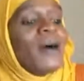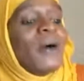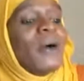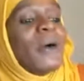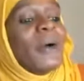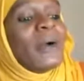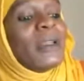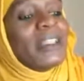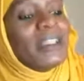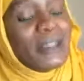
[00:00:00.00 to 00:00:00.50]

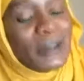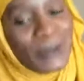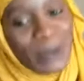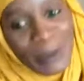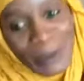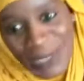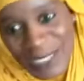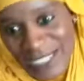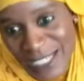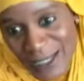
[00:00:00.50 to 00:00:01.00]
Or do you
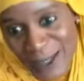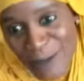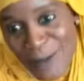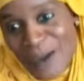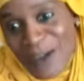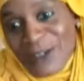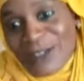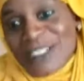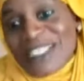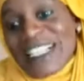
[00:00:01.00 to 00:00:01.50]
want me to tell you
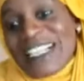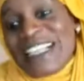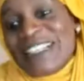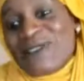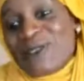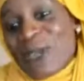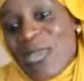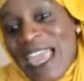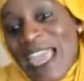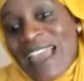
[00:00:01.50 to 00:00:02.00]
about all the things
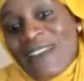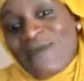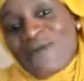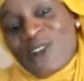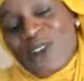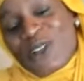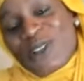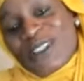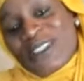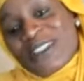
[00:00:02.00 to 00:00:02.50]
you can
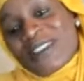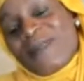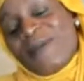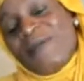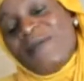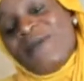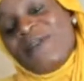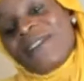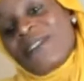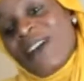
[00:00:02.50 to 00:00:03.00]
first?
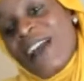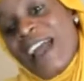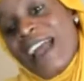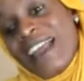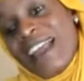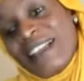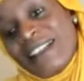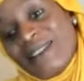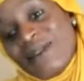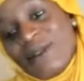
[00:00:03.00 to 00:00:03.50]
All
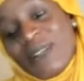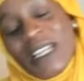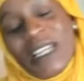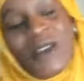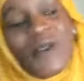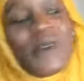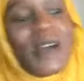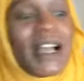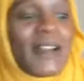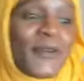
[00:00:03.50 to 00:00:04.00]
right. What do
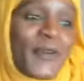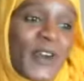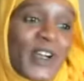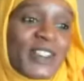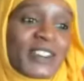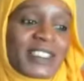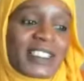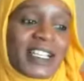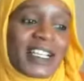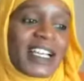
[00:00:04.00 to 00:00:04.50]
you want
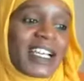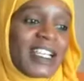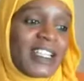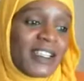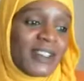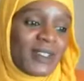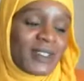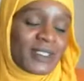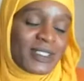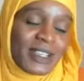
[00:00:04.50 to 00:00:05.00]
first? The good
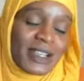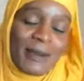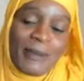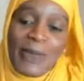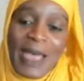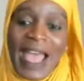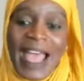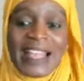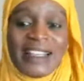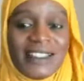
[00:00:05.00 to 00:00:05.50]
news or the
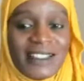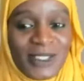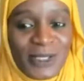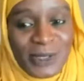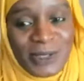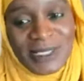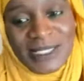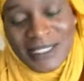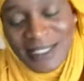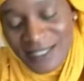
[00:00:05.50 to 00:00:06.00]
bad
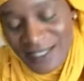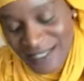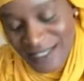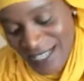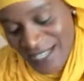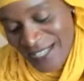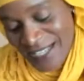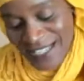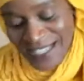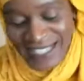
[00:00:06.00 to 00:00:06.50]
news?
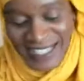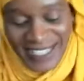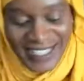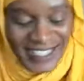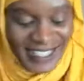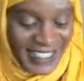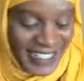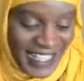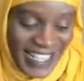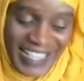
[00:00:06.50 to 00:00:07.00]

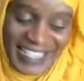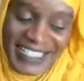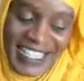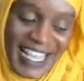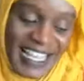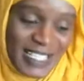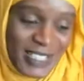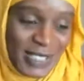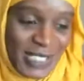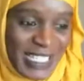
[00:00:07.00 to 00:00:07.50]

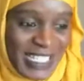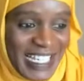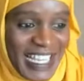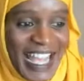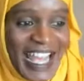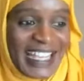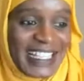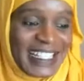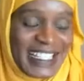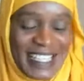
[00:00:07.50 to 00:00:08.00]
That's what you
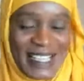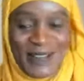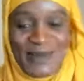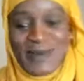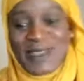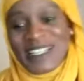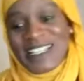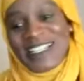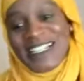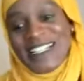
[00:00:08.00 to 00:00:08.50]
got to tell
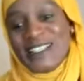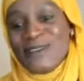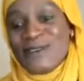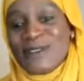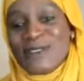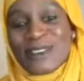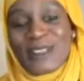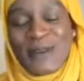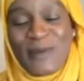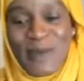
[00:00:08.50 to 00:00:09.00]
me. Good
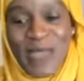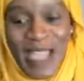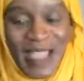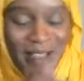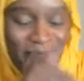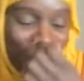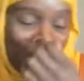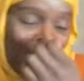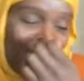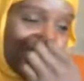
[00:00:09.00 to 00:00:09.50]
news or the
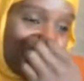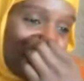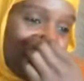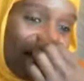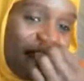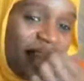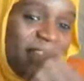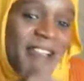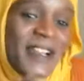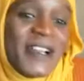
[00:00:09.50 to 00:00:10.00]
bad news?
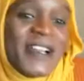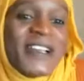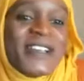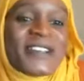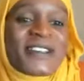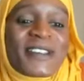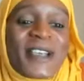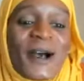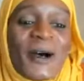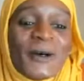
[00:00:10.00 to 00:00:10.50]

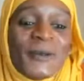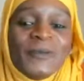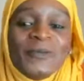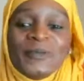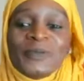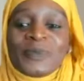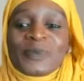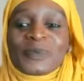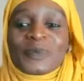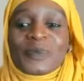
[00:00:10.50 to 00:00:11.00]
So
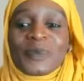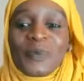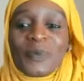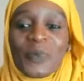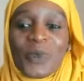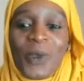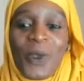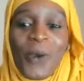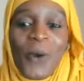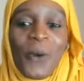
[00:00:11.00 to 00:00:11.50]

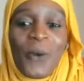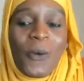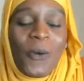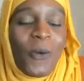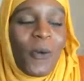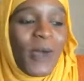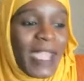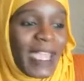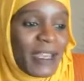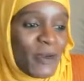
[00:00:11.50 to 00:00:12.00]

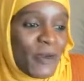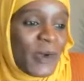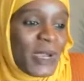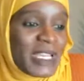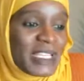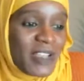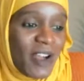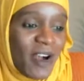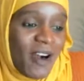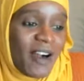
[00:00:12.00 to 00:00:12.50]
when
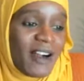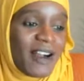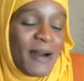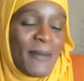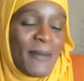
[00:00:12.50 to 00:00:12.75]
we talk